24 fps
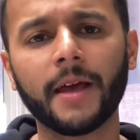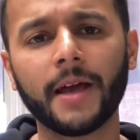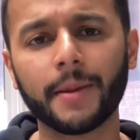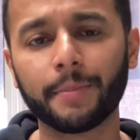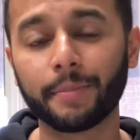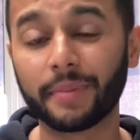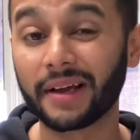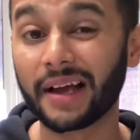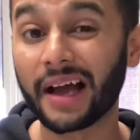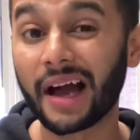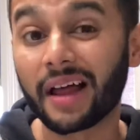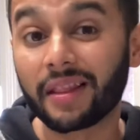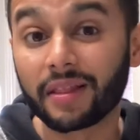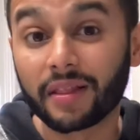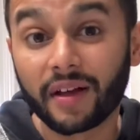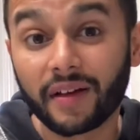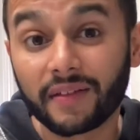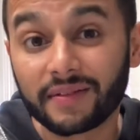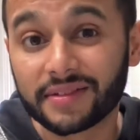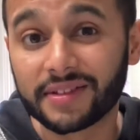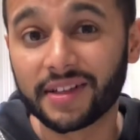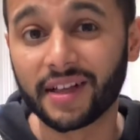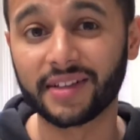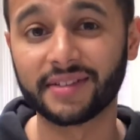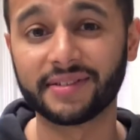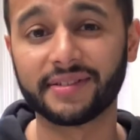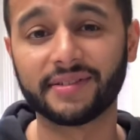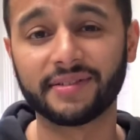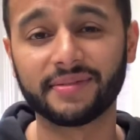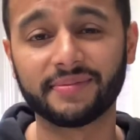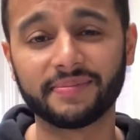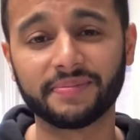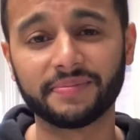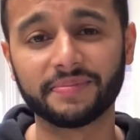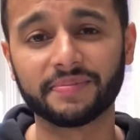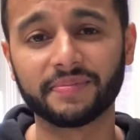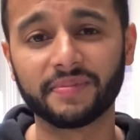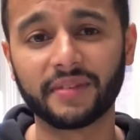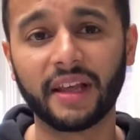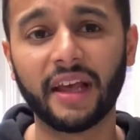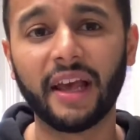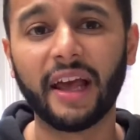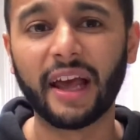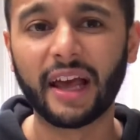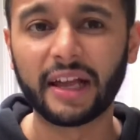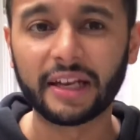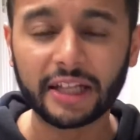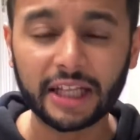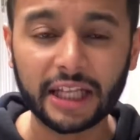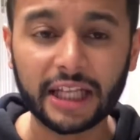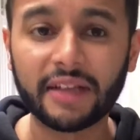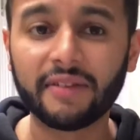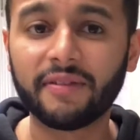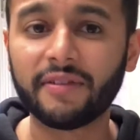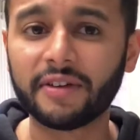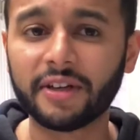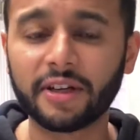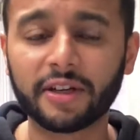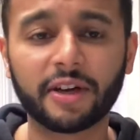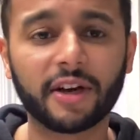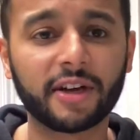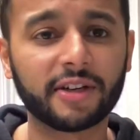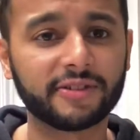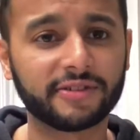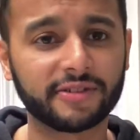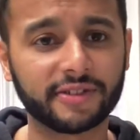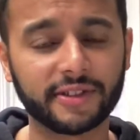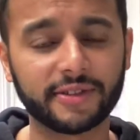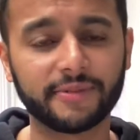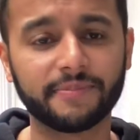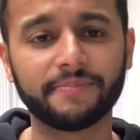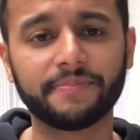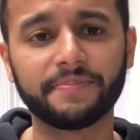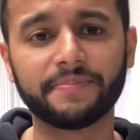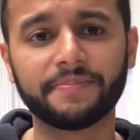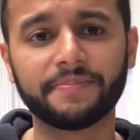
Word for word: But God loves us, and even in our sin.